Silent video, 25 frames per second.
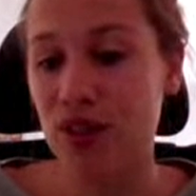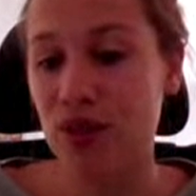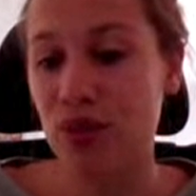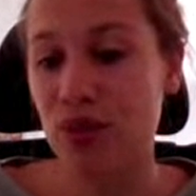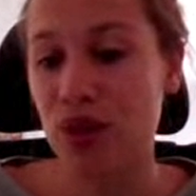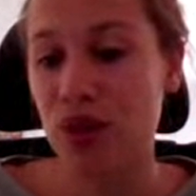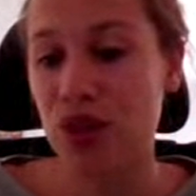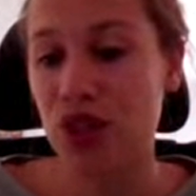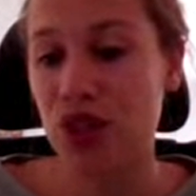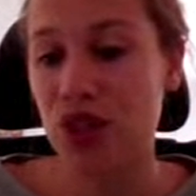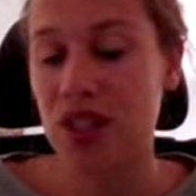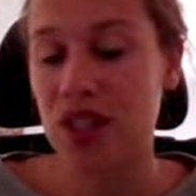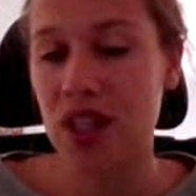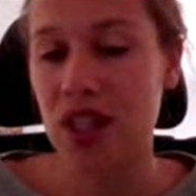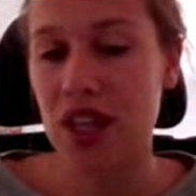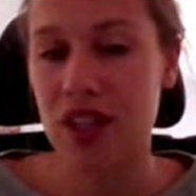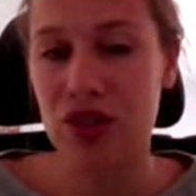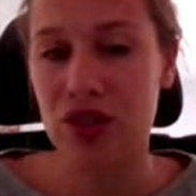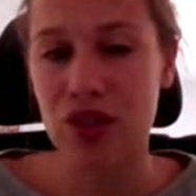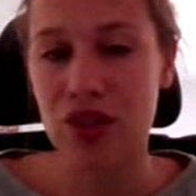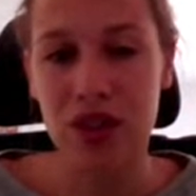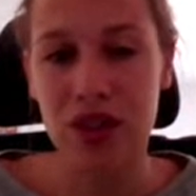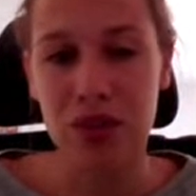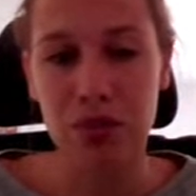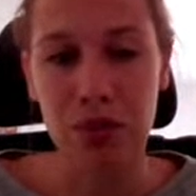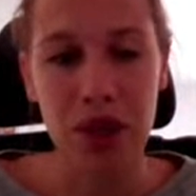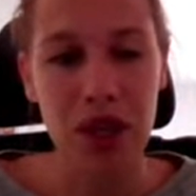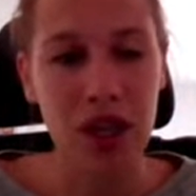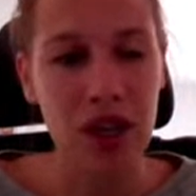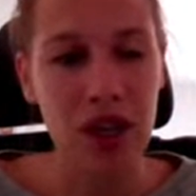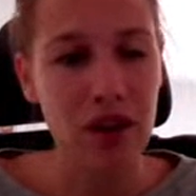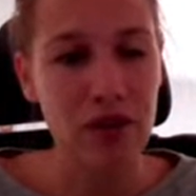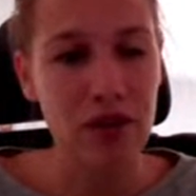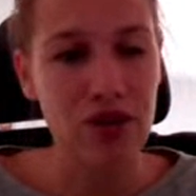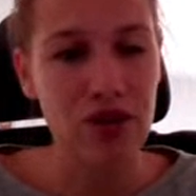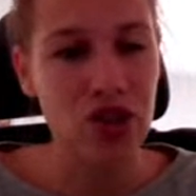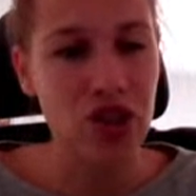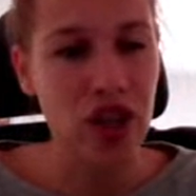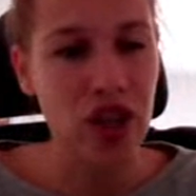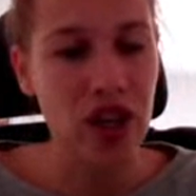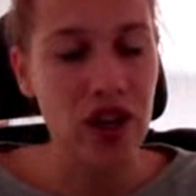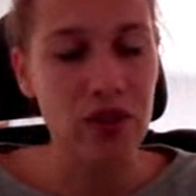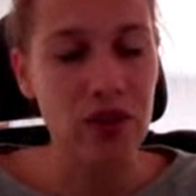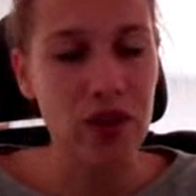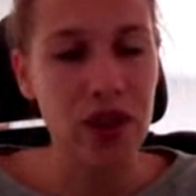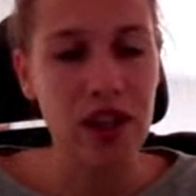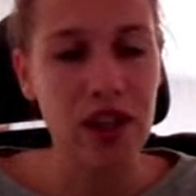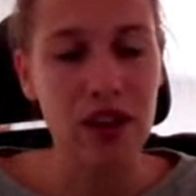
which is scheduled beginning of January,